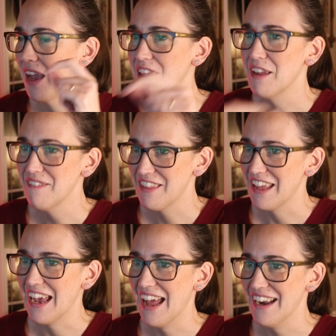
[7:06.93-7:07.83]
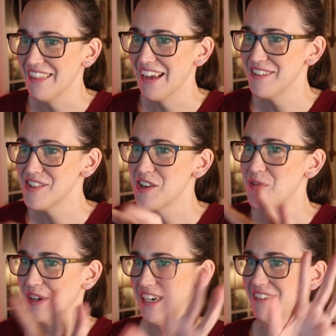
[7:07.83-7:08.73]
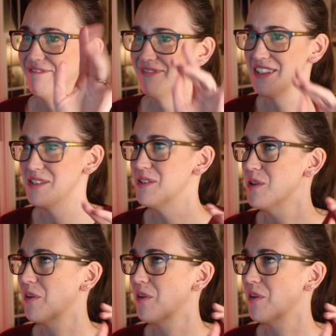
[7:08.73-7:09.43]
I love that they added that. Don't worry, this is